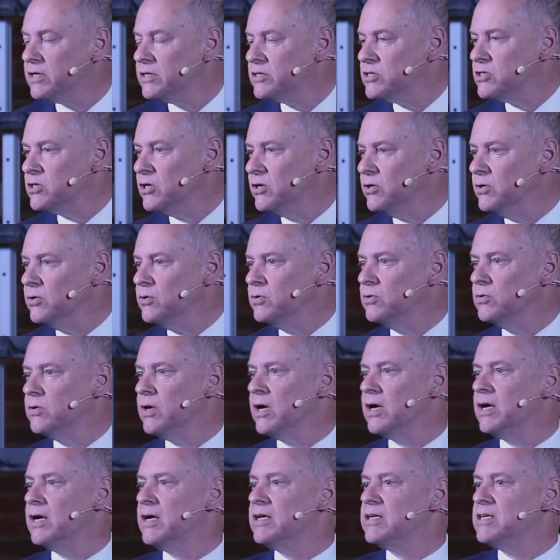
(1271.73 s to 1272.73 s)
to
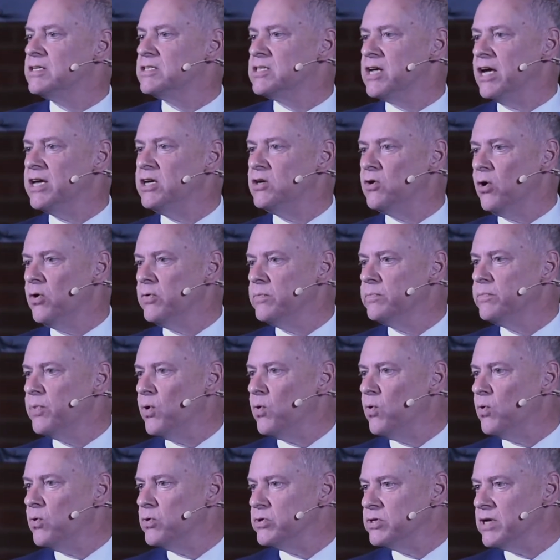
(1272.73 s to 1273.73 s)
take on
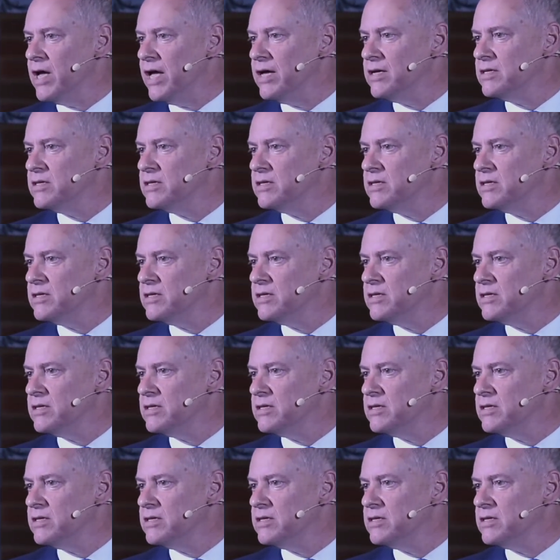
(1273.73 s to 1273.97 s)
board